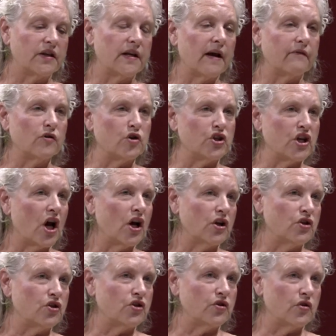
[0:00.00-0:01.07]
never
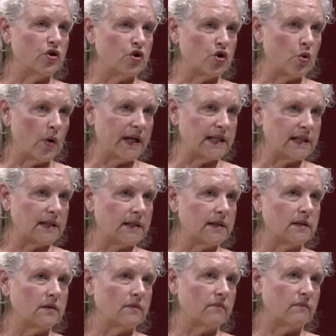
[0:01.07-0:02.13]
judge the choice
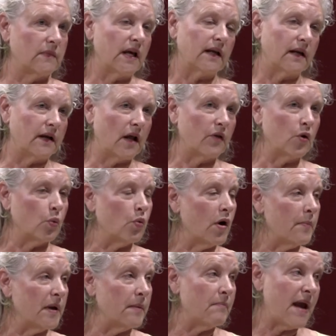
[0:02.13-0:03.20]
that another
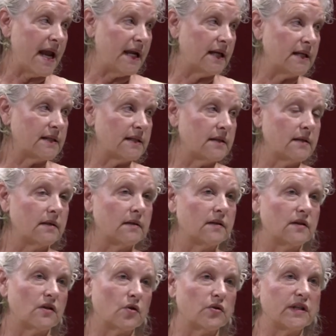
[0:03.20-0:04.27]
woman makes. Mm-hmm.
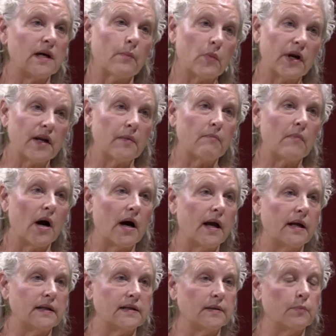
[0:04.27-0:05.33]
So someone in
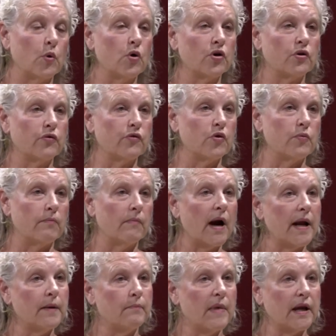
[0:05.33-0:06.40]
my support group
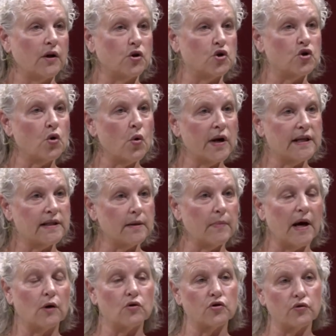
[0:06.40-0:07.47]
might make a choice
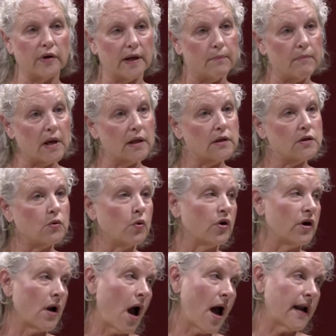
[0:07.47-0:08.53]
about treatment or
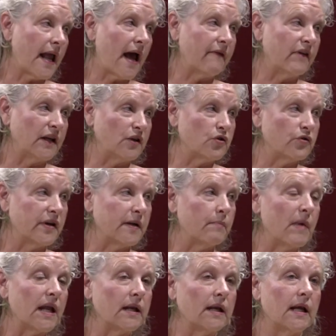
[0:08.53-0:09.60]
not having
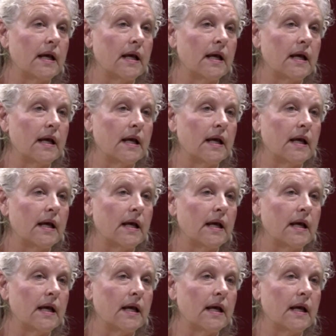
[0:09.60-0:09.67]
treatment.